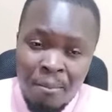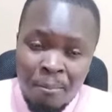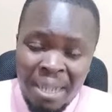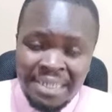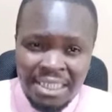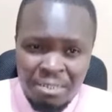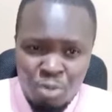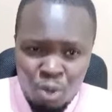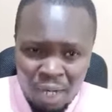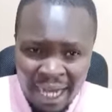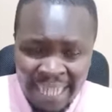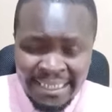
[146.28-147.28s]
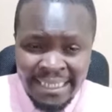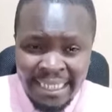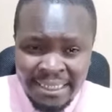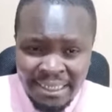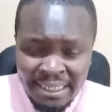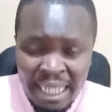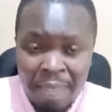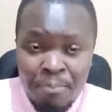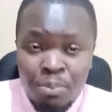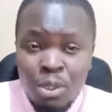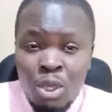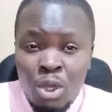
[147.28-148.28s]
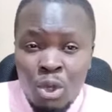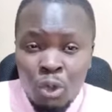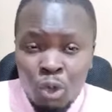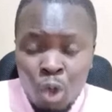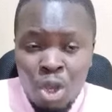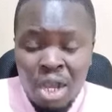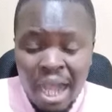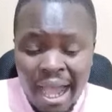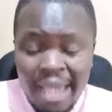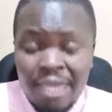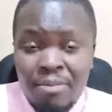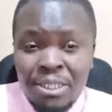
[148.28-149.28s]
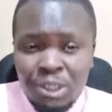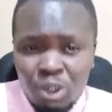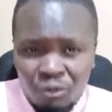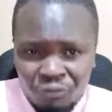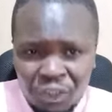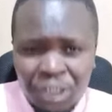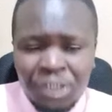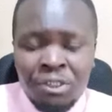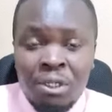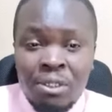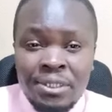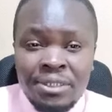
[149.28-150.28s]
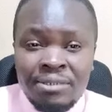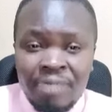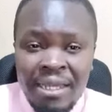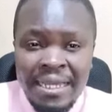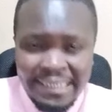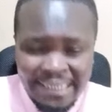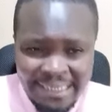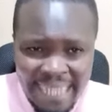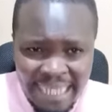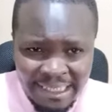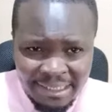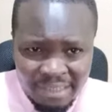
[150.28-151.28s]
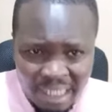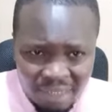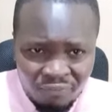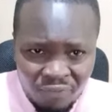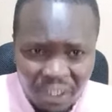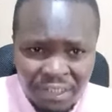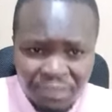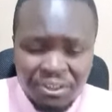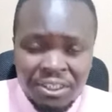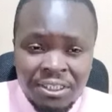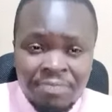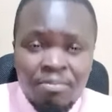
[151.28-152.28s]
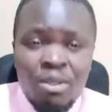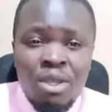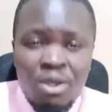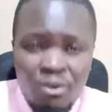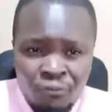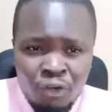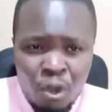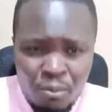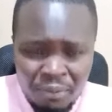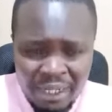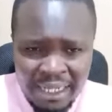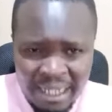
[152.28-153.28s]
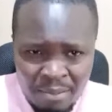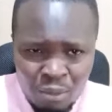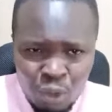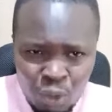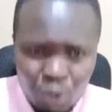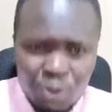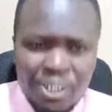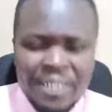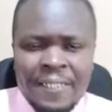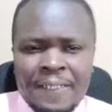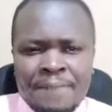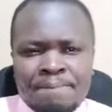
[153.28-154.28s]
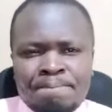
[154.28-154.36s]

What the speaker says: But Chebukati and some rogue IBC officials snatched that victory from Raila Molo Odinga.